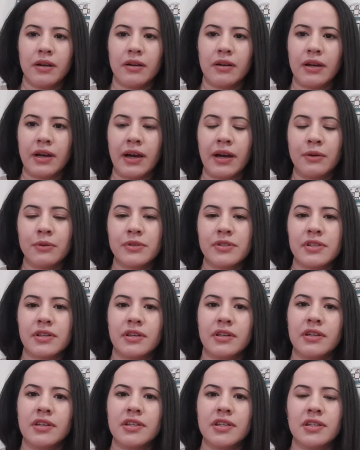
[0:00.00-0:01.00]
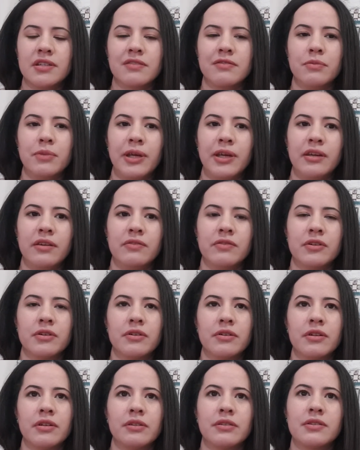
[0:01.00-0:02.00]
How is it an addictive
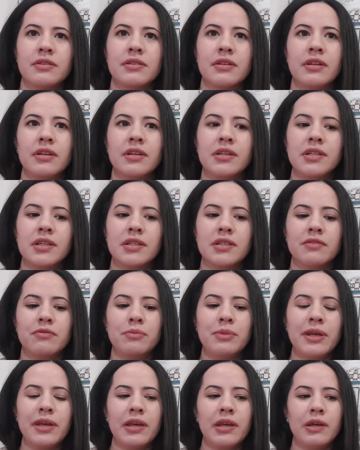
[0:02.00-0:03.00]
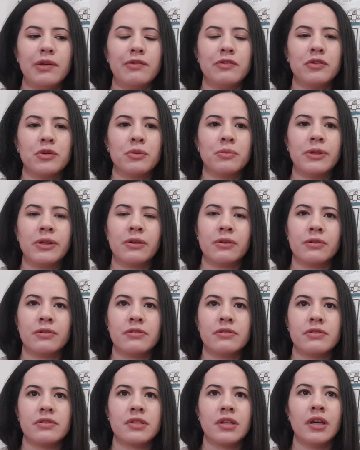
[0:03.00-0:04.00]
behavior? It's an addictive behavior
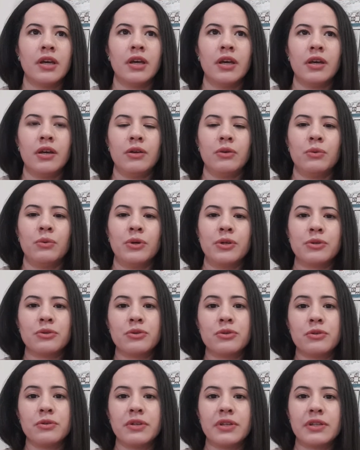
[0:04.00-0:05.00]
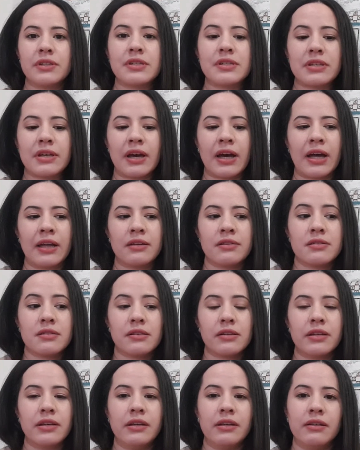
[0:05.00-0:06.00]
because what you're doing is
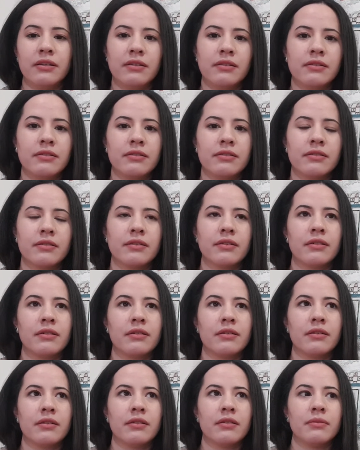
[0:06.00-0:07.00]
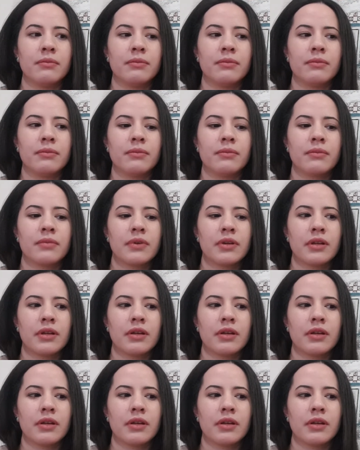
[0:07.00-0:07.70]
handling the